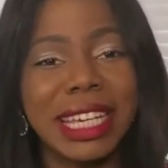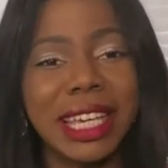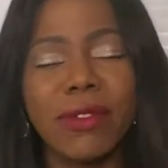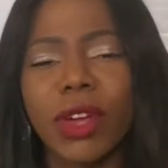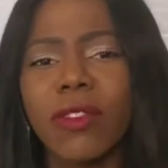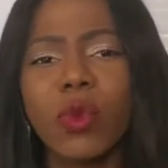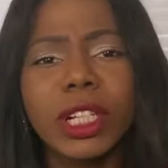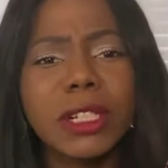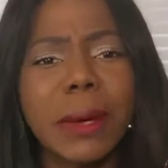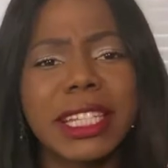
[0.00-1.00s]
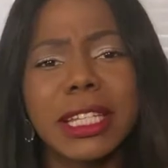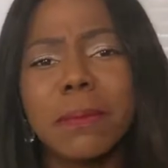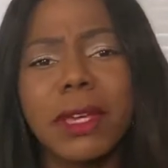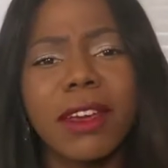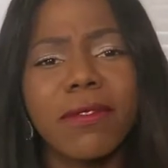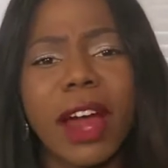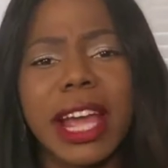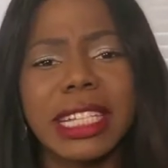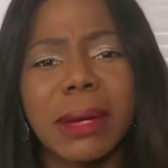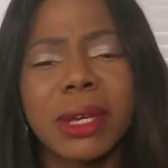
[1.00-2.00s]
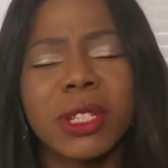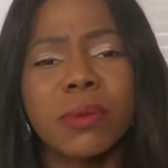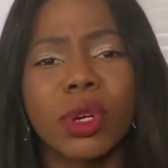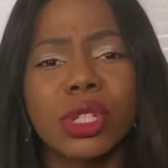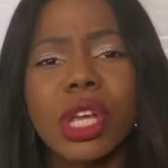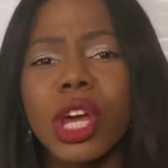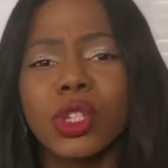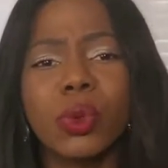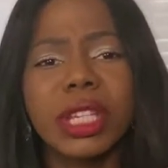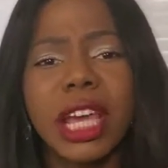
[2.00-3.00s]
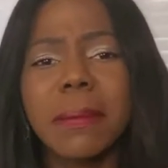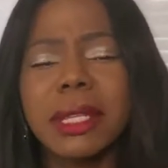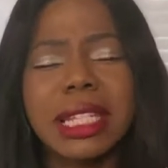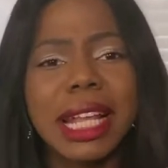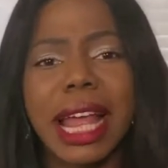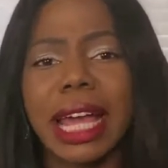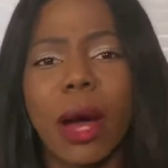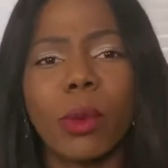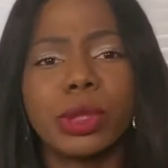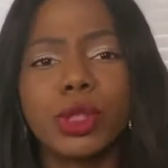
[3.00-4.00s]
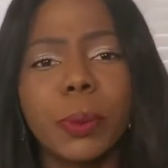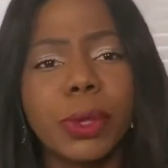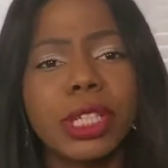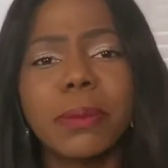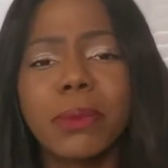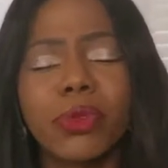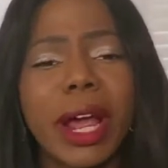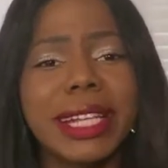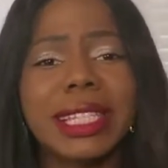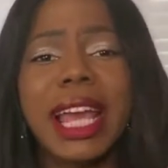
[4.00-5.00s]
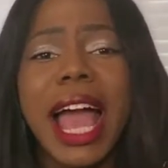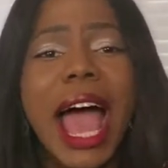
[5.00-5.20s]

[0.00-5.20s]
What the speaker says: If you have watched my CPA FAR exam experience, you hear me say like I was super depressed,